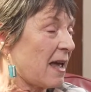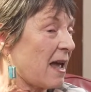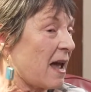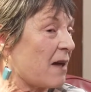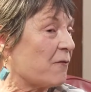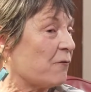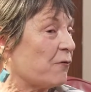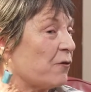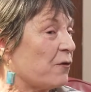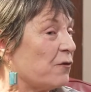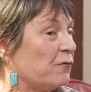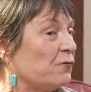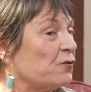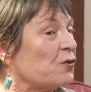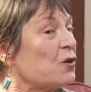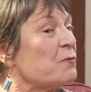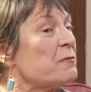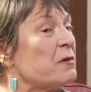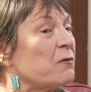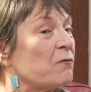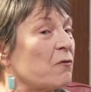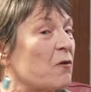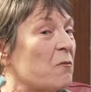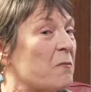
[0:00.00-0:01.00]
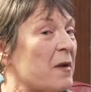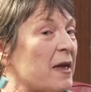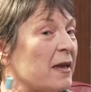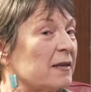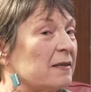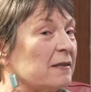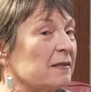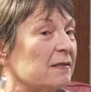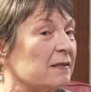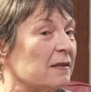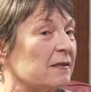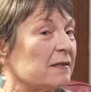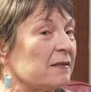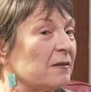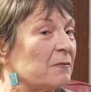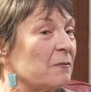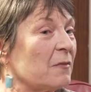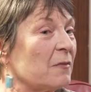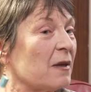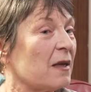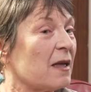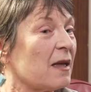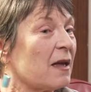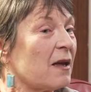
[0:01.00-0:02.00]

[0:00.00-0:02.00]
And for the German Romanticism,